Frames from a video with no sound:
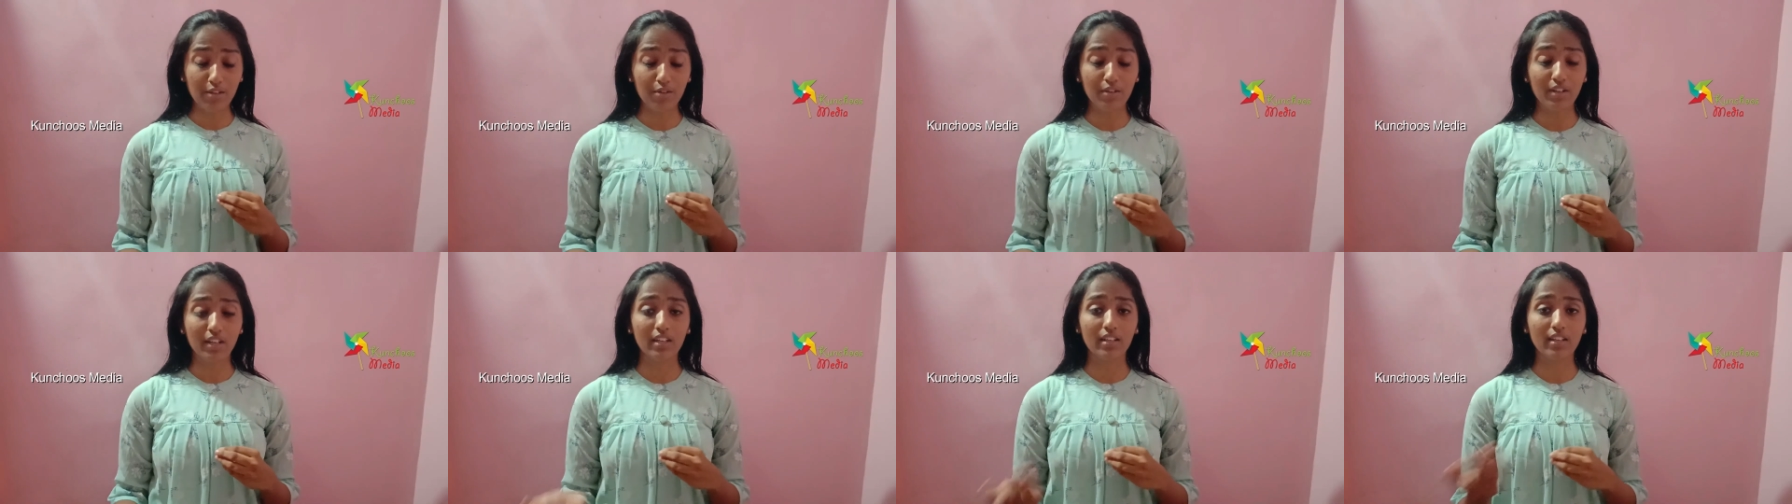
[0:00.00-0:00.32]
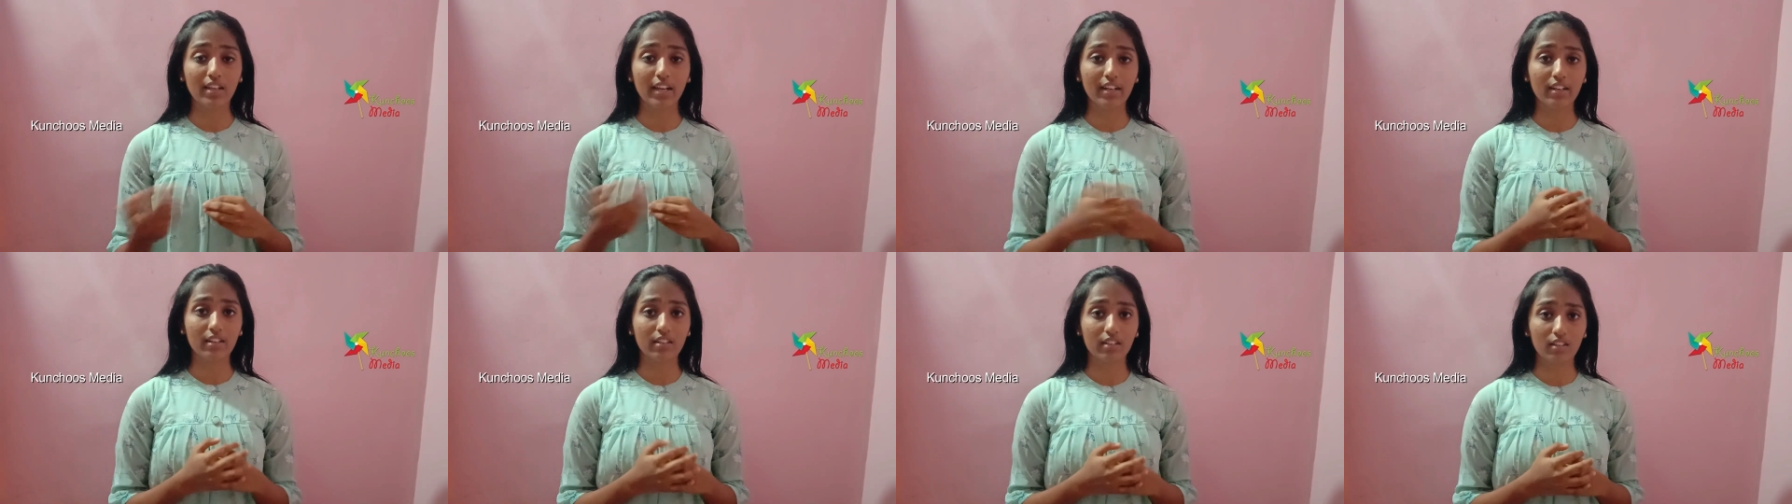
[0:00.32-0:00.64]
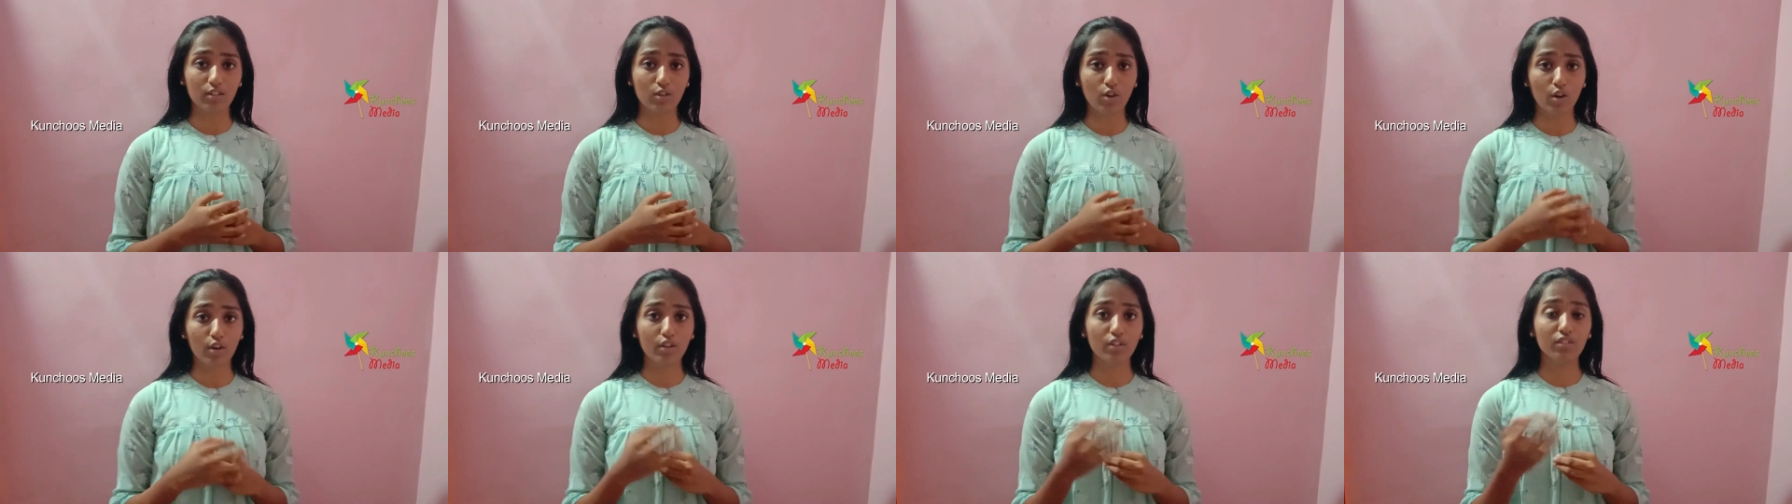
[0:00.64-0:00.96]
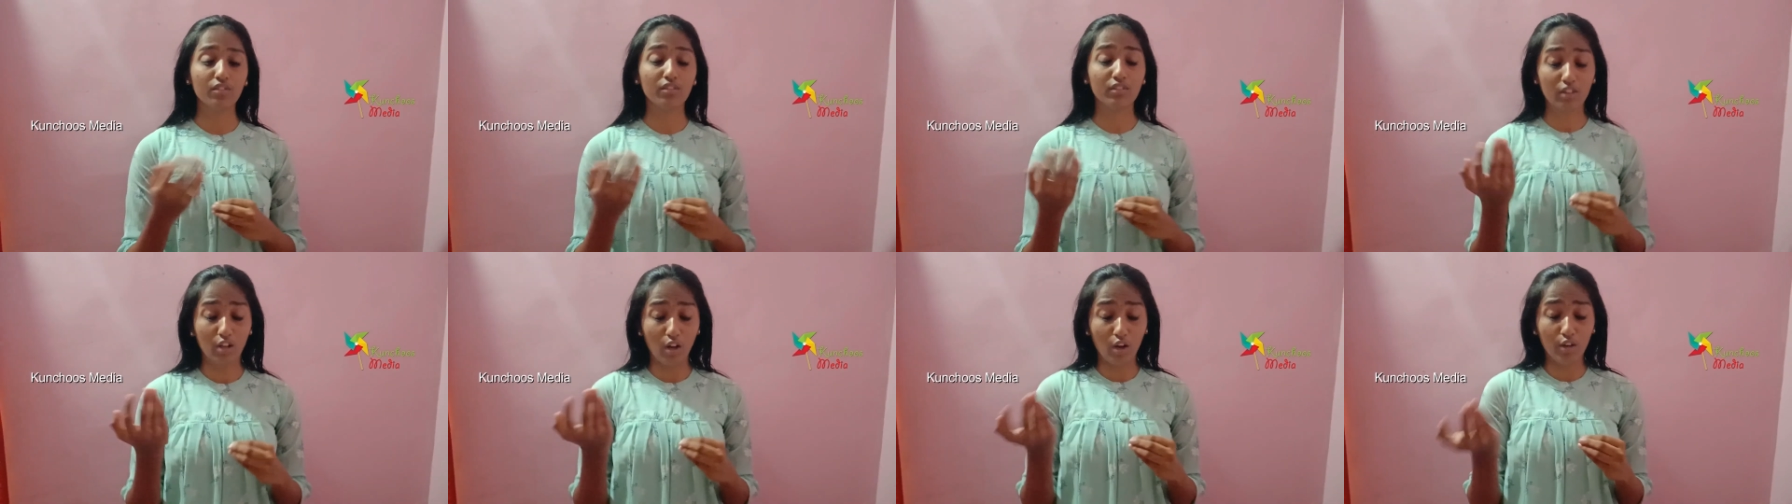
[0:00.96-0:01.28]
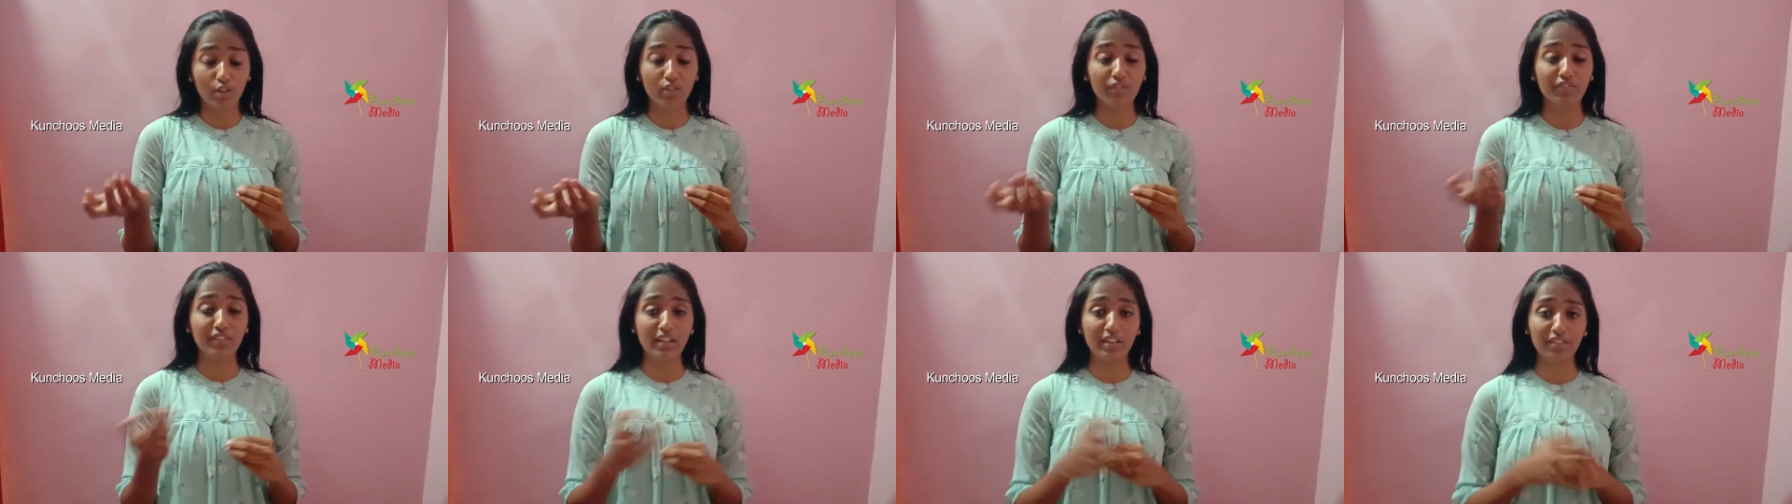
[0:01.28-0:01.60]
you can get a
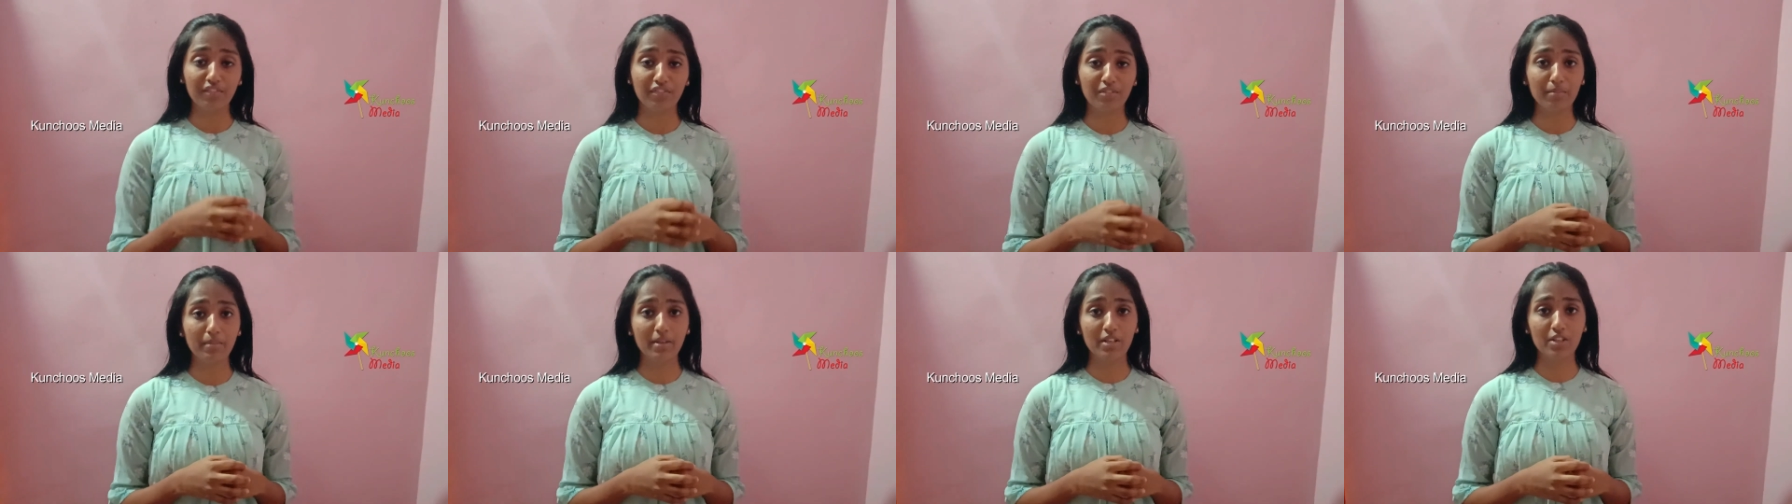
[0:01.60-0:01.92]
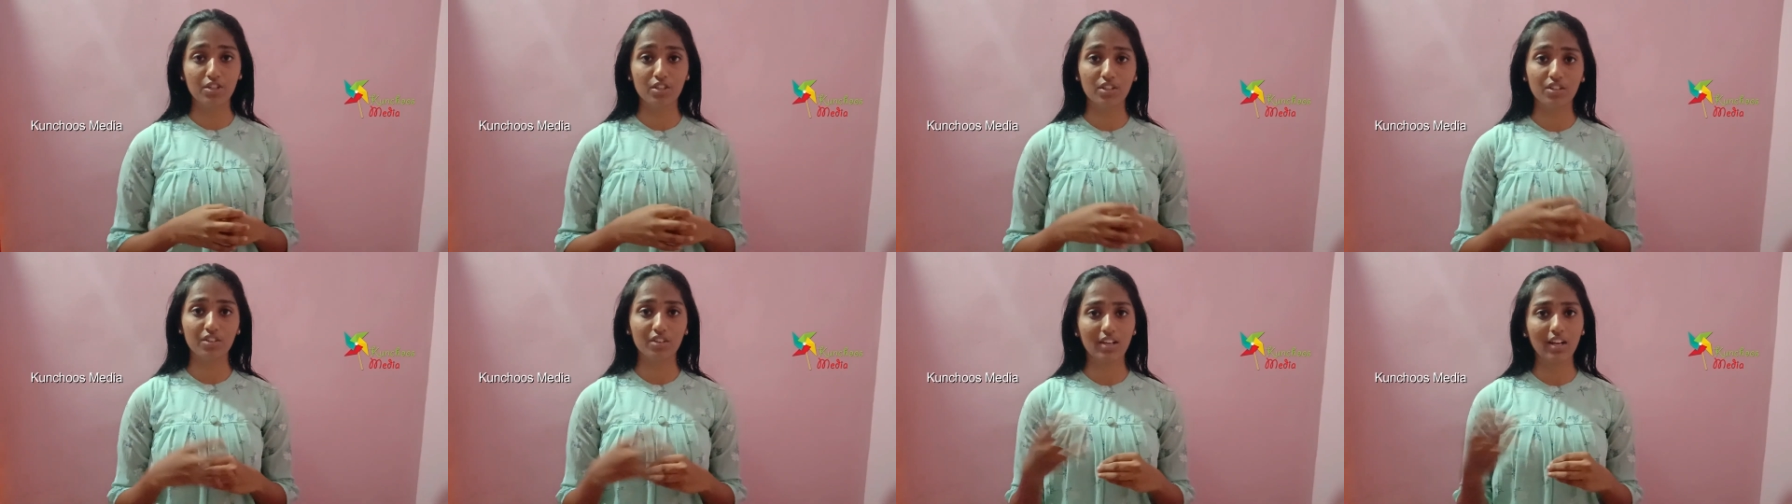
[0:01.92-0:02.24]
lot of information